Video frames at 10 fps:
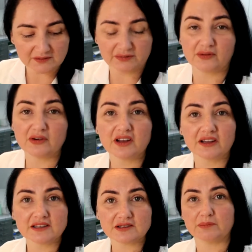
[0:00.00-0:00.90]

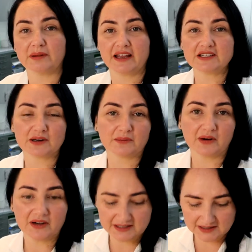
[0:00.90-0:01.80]
verrucas or plantar
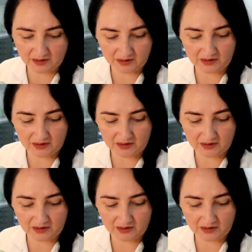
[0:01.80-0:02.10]
warts,